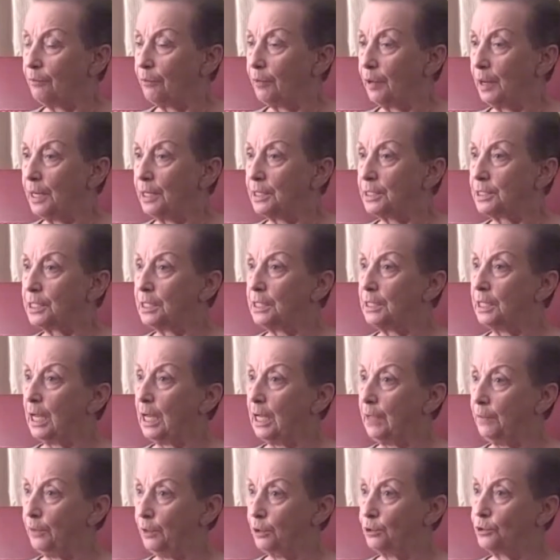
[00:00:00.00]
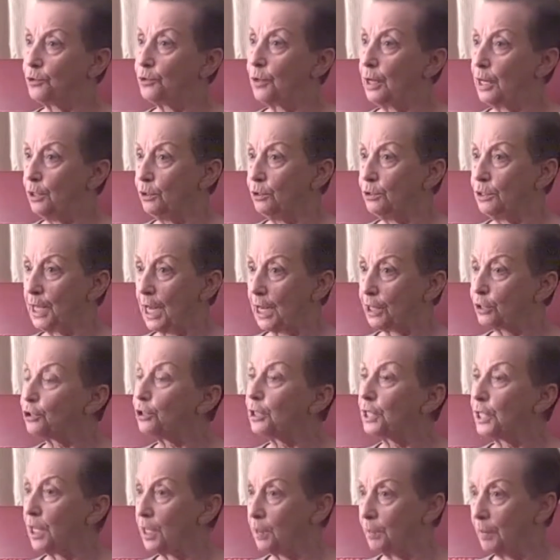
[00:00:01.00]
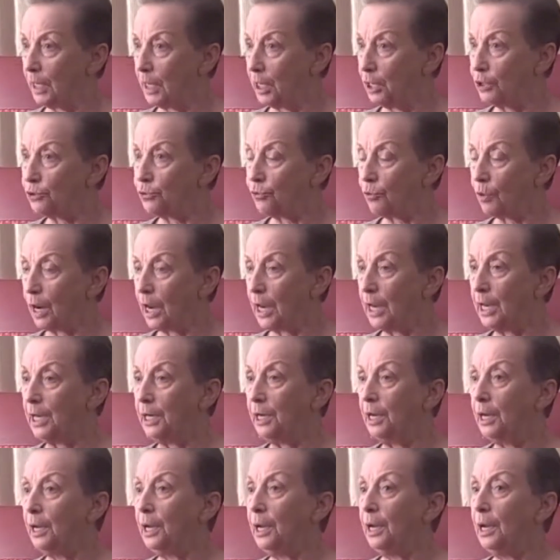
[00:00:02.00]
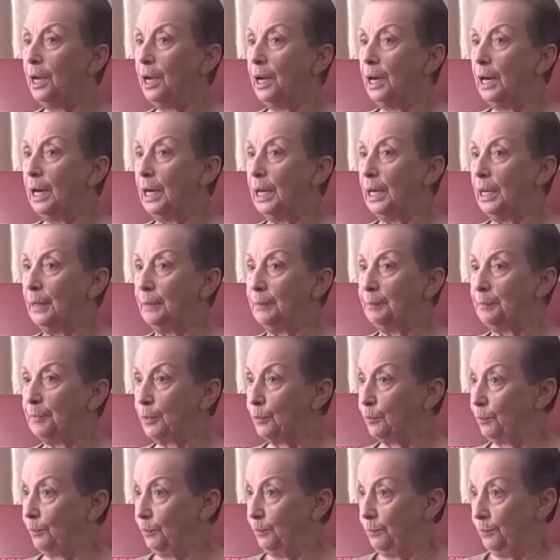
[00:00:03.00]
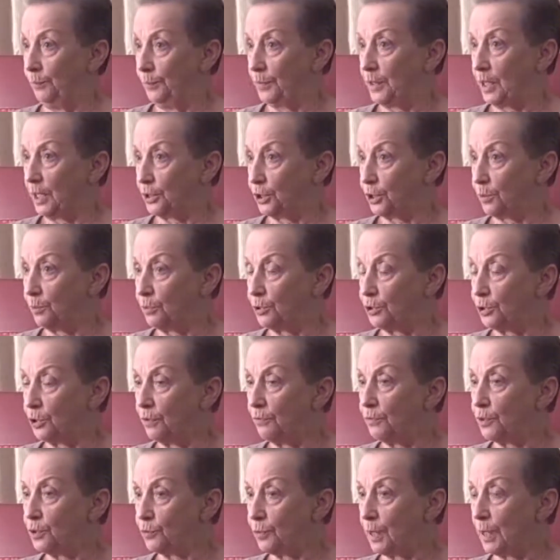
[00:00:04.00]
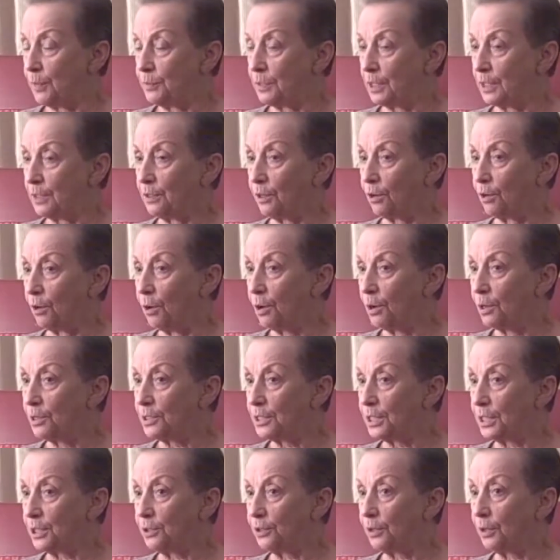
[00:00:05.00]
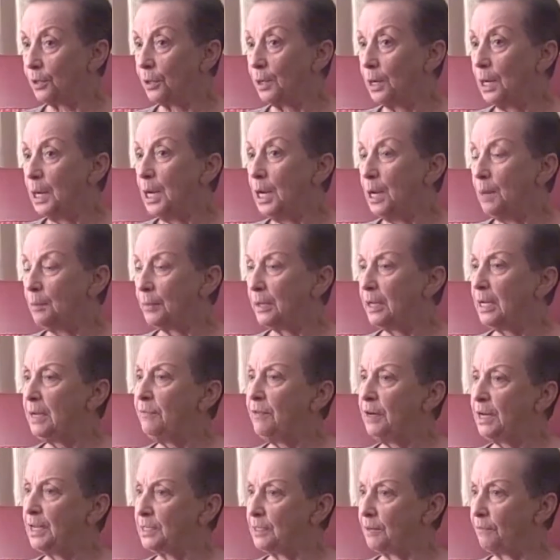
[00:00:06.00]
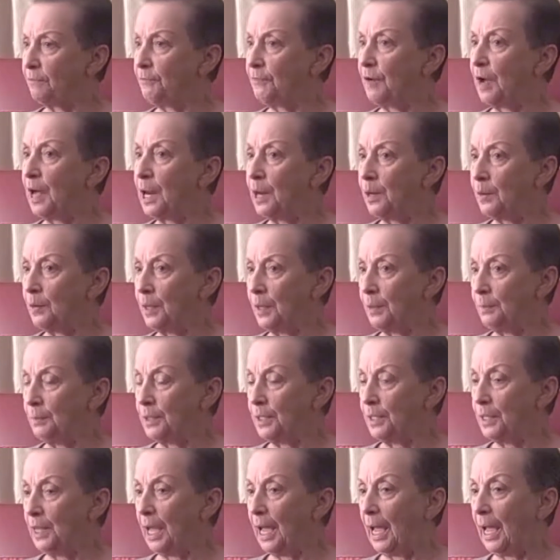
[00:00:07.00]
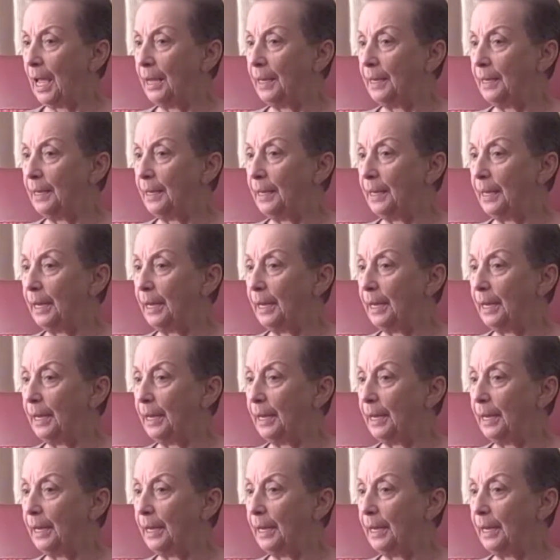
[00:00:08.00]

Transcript: for us, and their trainers actually come in and train the customer service reps at the call center. But even as a follow-up to that,